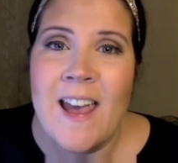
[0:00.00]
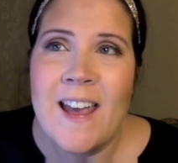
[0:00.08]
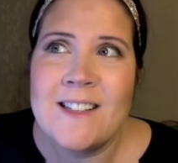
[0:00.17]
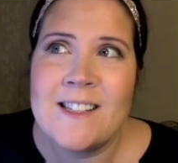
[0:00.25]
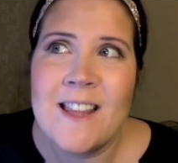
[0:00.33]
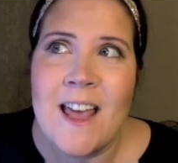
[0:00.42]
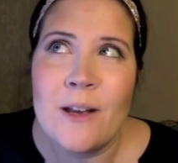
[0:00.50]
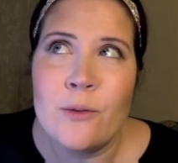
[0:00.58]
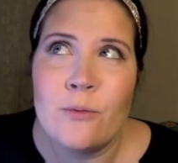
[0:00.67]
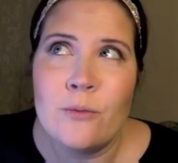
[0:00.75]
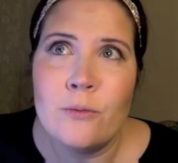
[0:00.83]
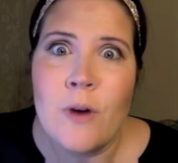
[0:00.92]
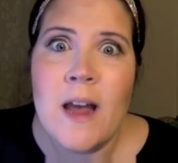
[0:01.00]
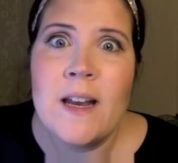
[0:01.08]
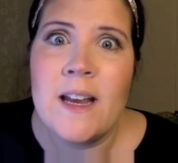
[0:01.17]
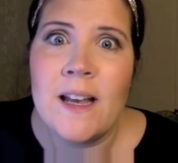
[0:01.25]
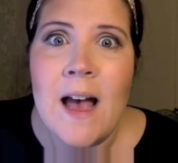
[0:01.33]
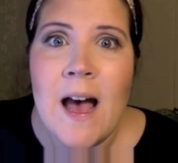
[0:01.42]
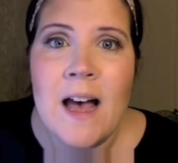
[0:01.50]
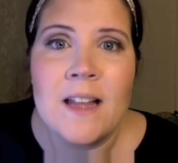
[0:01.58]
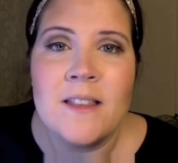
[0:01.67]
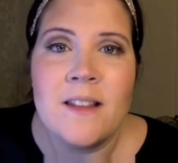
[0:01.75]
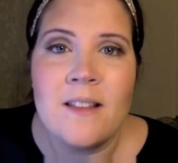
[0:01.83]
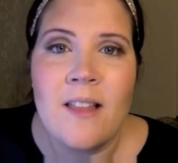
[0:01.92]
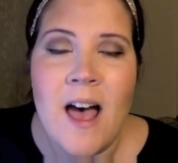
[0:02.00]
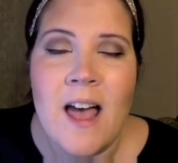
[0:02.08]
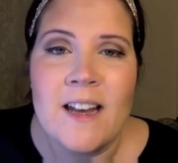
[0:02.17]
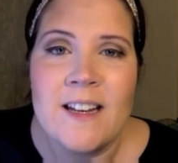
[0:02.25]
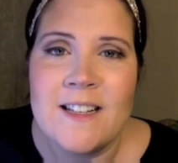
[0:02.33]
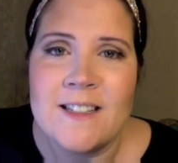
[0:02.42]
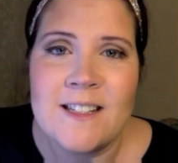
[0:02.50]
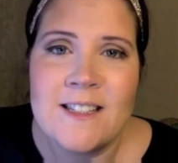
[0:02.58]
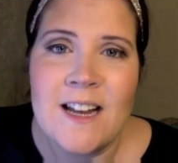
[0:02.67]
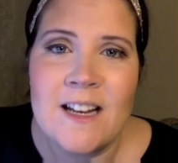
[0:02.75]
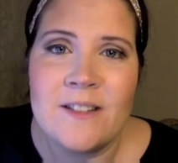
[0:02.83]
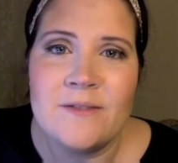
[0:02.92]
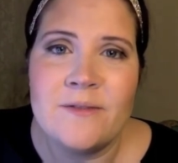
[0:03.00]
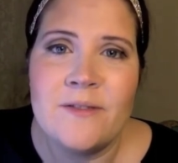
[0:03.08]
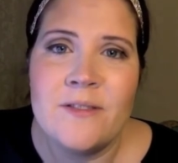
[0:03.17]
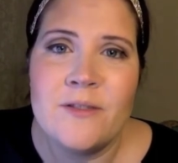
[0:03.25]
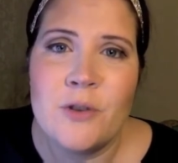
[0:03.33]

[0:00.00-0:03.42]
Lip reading: It's like writing on the line instead of